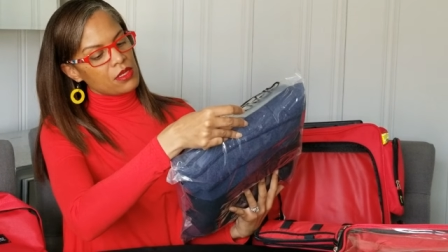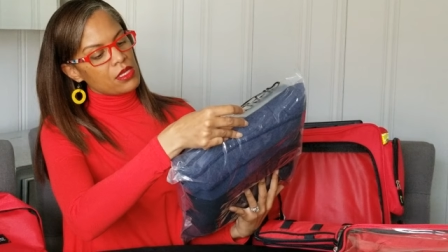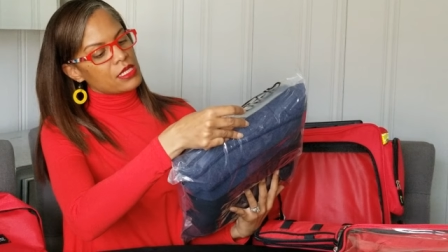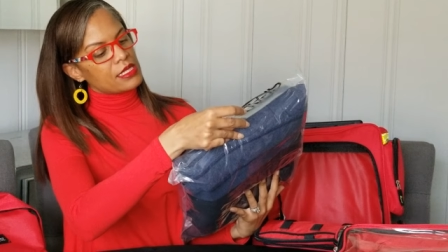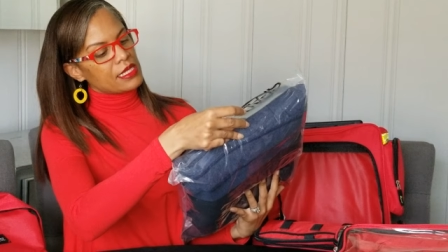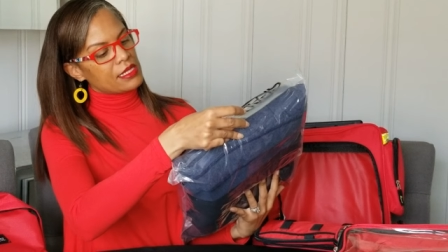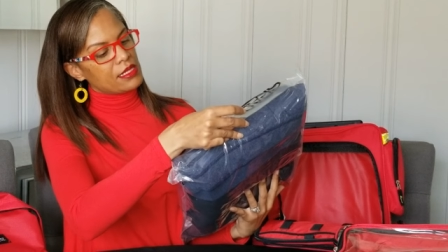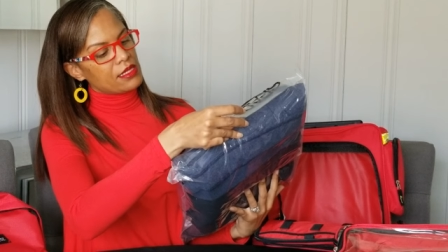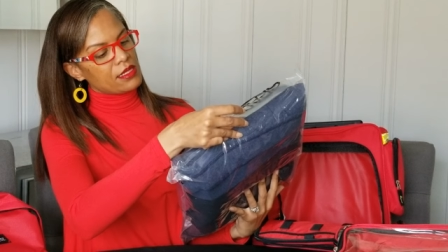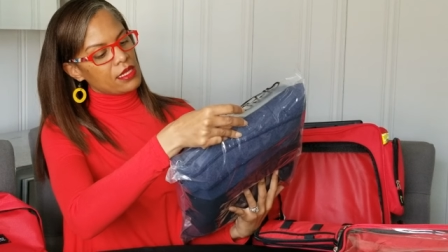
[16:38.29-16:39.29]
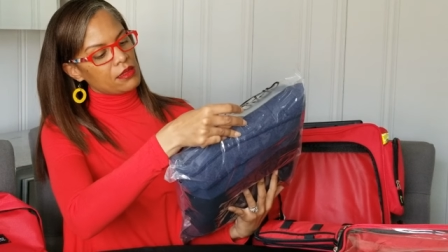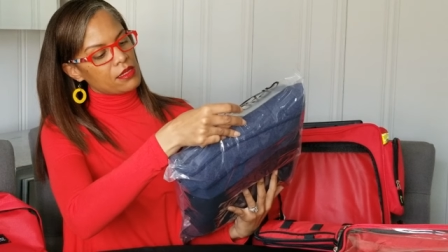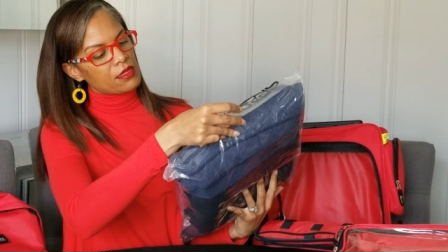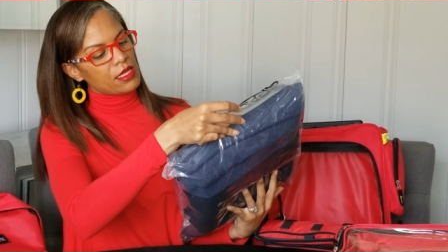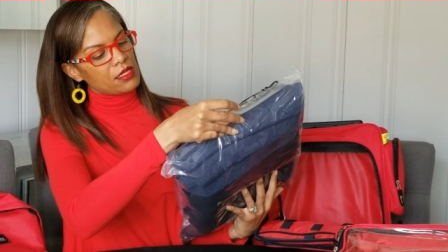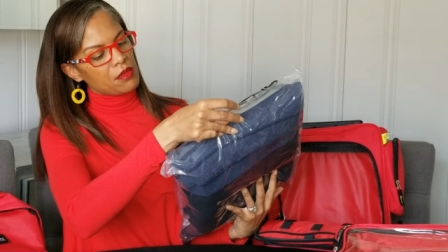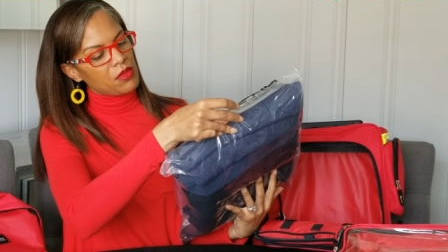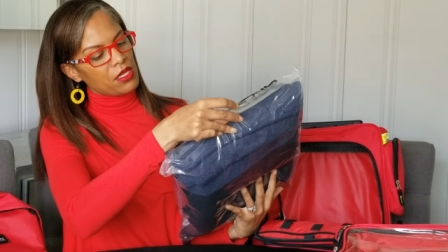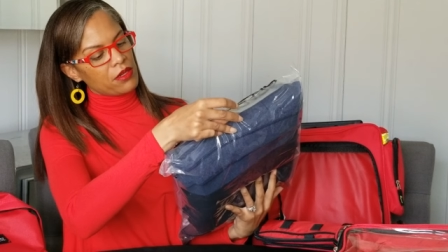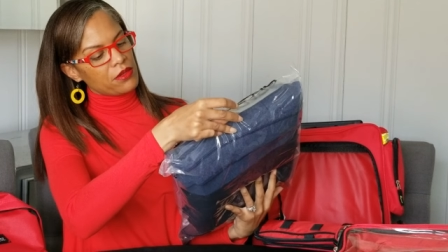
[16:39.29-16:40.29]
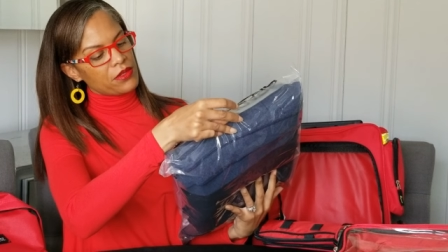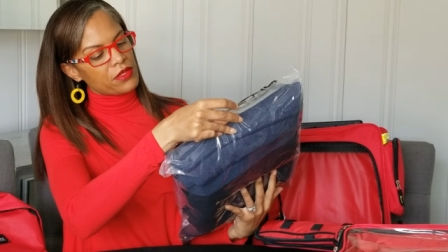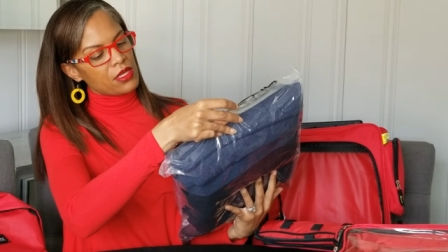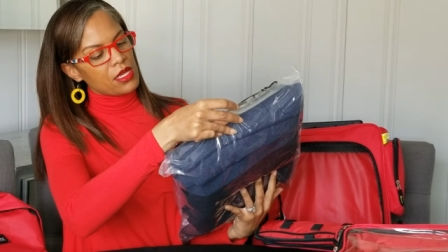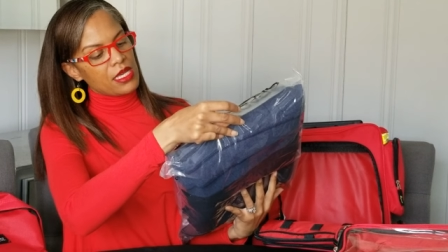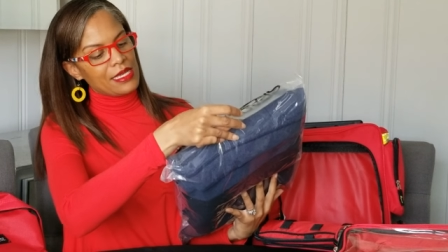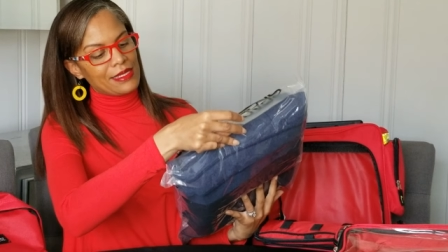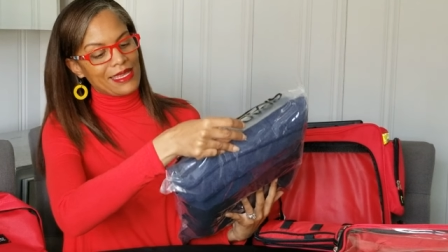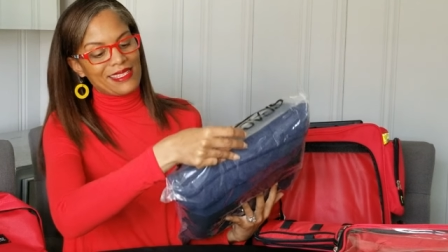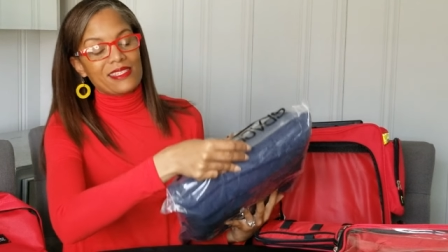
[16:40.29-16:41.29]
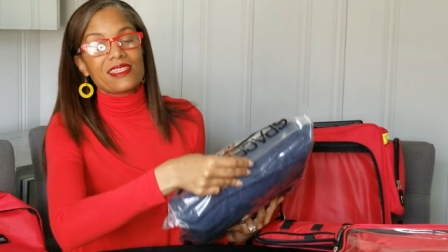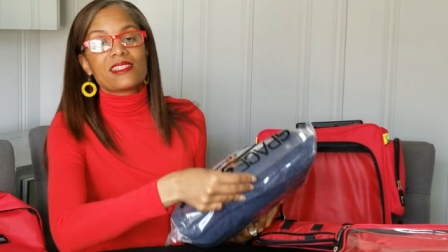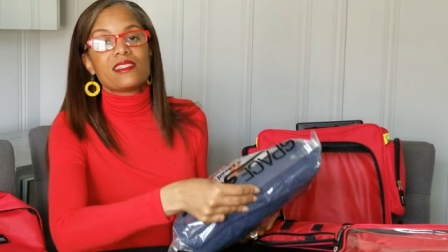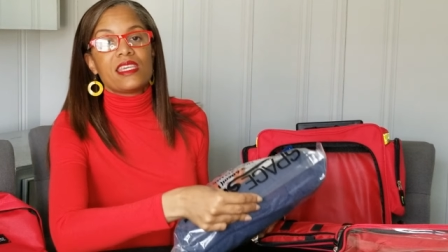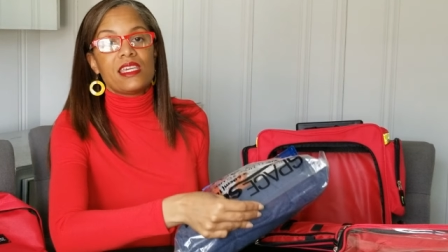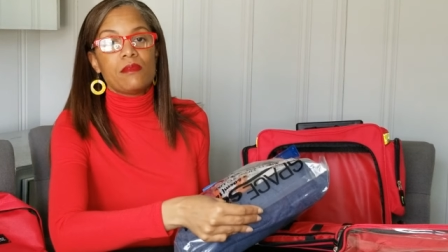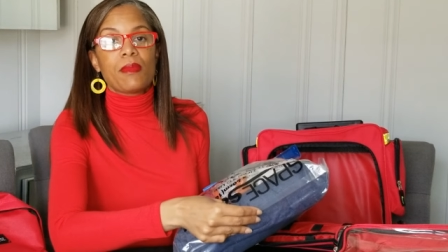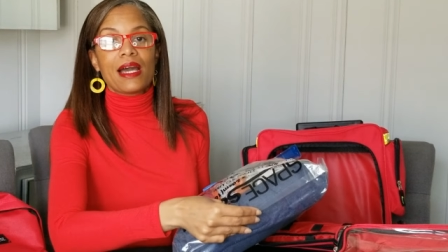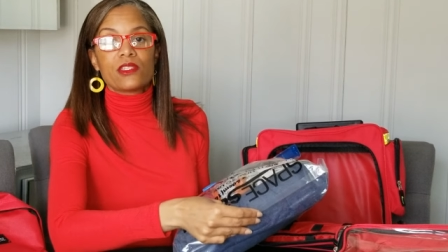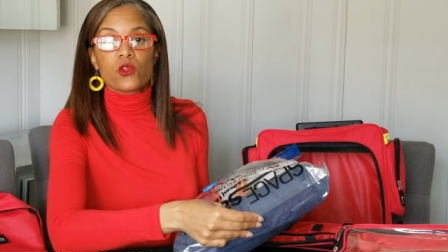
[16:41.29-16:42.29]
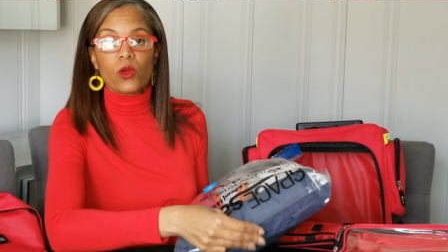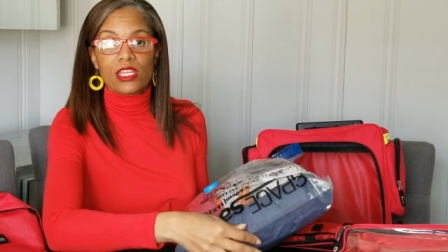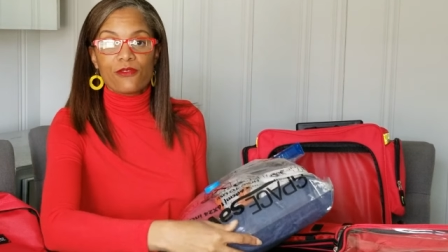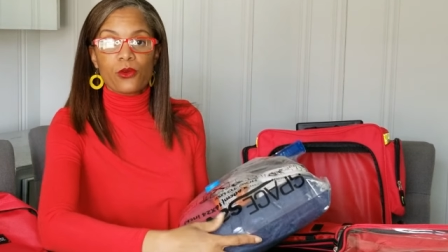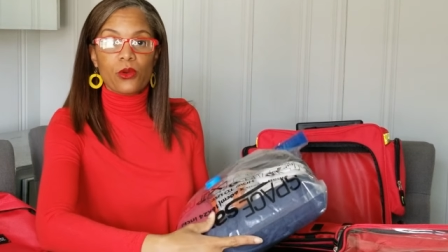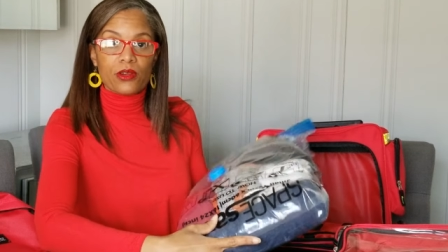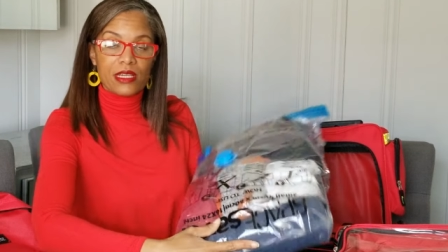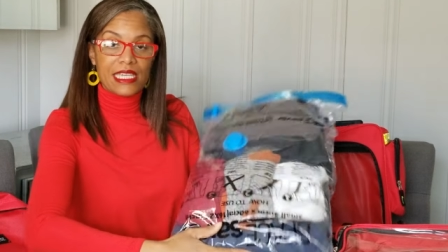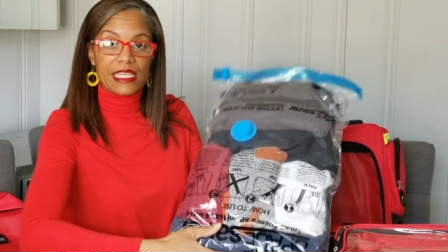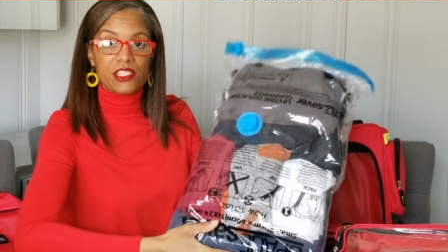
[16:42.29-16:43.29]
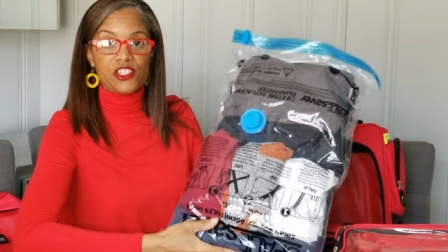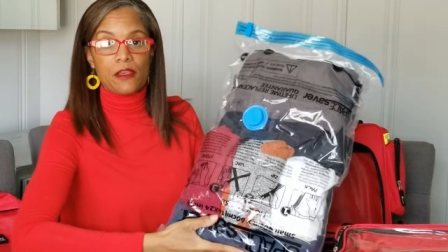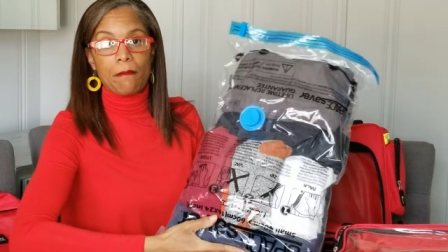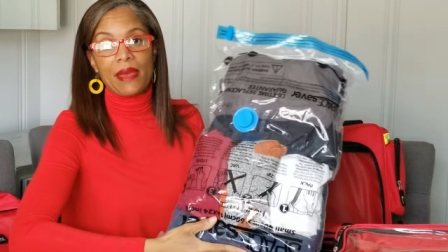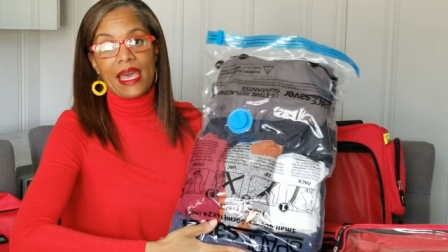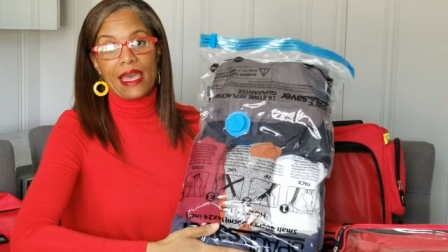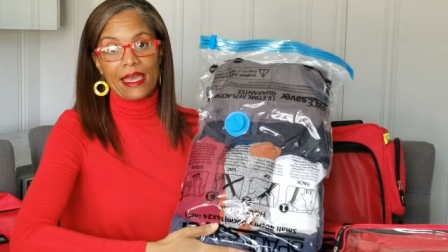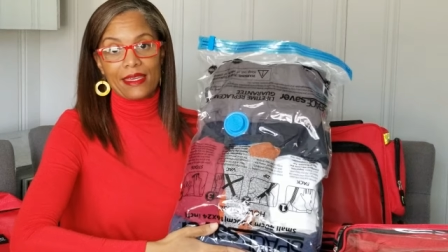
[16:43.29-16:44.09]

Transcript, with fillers: sixty centimeters. It's a sixteen by twenty-four inch bag,